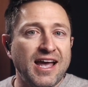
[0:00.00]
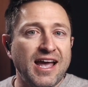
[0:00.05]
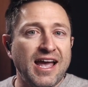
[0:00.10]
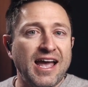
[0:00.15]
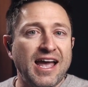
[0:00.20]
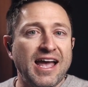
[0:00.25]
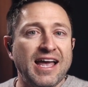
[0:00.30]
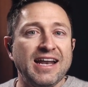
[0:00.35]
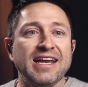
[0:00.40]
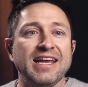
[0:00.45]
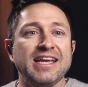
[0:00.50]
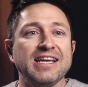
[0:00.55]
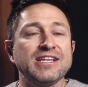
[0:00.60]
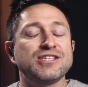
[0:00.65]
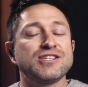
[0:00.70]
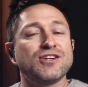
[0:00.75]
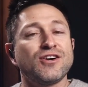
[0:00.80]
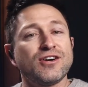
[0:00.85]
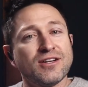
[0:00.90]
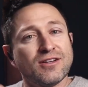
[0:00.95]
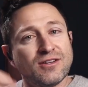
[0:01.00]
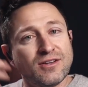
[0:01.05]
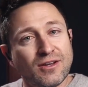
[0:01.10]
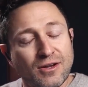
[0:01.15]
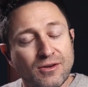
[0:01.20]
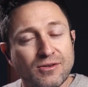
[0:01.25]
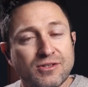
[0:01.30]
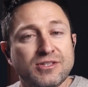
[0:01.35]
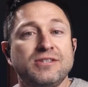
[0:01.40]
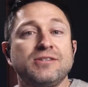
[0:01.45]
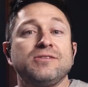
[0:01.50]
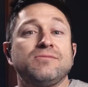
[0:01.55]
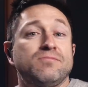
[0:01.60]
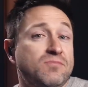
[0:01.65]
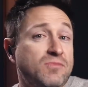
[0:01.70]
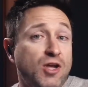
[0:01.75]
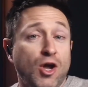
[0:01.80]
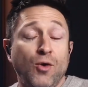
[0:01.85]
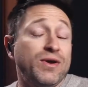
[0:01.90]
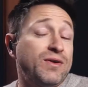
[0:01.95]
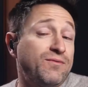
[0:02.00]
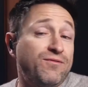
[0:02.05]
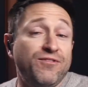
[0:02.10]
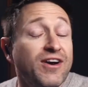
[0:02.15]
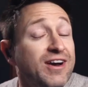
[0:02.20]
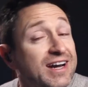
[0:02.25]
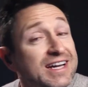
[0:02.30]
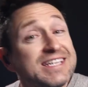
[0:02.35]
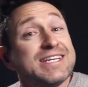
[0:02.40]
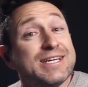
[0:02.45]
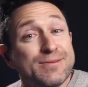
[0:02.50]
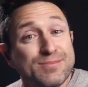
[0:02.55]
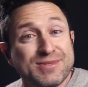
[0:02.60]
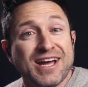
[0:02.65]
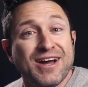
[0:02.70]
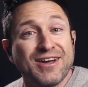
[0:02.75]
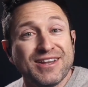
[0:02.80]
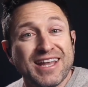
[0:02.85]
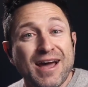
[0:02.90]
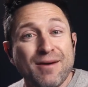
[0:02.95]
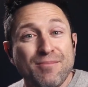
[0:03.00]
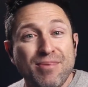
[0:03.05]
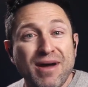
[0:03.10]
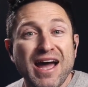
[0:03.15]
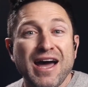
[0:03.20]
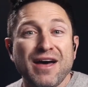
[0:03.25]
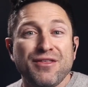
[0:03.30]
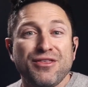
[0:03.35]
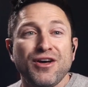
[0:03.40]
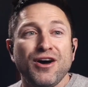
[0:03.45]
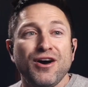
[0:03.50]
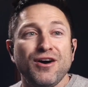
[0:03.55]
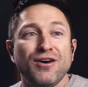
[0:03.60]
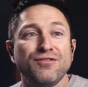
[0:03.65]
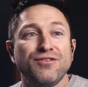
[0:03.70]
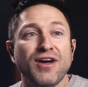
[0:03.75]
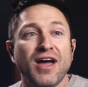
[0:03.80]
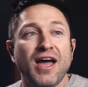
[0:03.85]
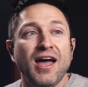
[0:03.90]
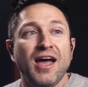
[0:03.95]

And he started going very deep down that path of